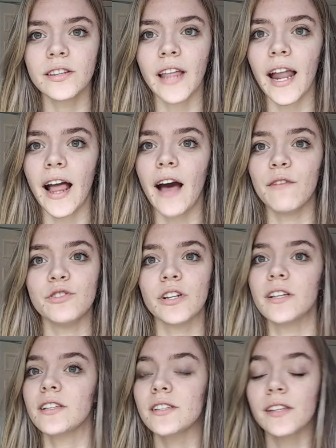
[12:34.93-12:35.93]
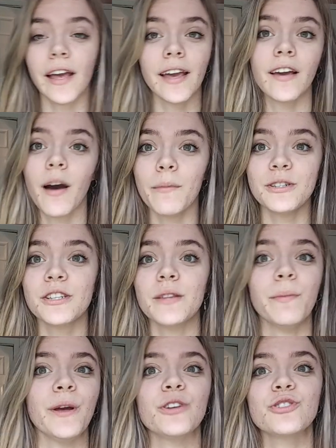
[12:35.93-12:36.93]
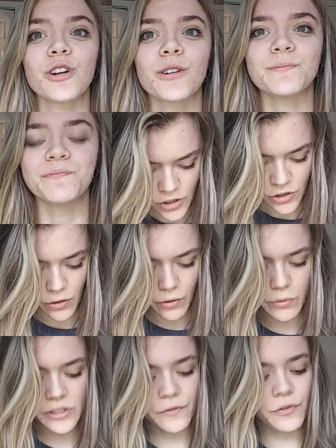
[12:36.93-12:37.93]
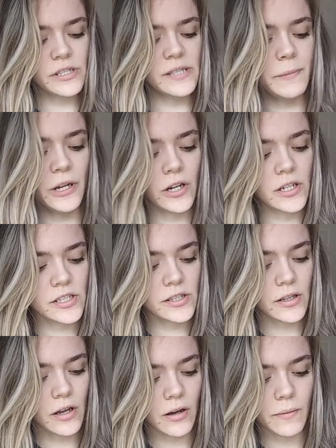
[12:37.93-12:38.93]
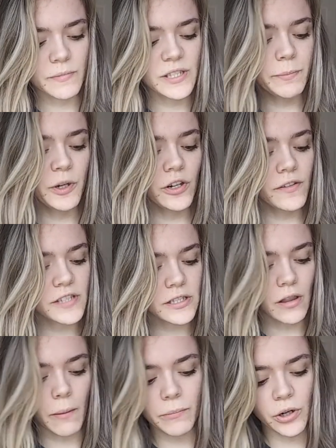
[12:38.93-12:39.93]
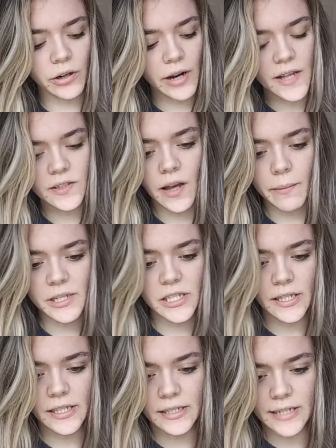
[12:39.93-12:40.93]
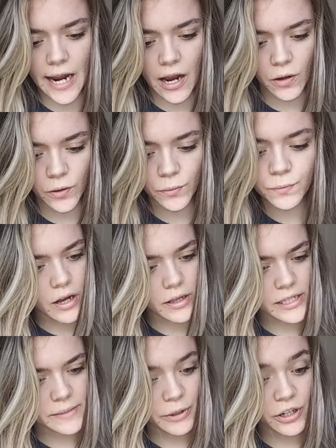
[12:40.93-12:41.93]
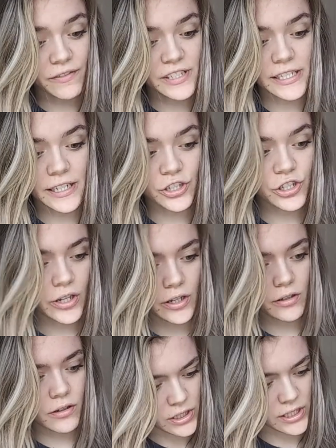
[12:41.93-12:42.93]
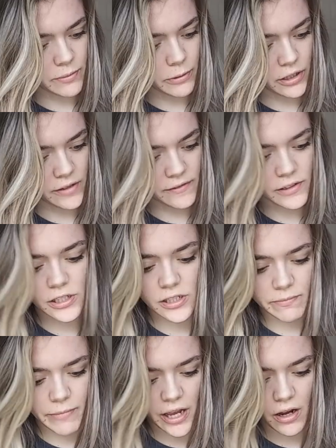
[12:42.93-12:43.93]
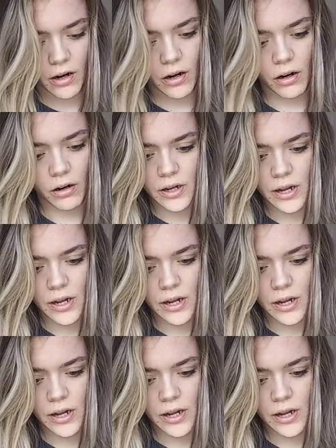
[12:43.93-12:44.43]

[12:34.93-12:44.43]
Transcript: that have just like come into the picture. So there were different spirits. The spirit of slumber has come into his town, uh, the spirit of addiction, the spirit of despair,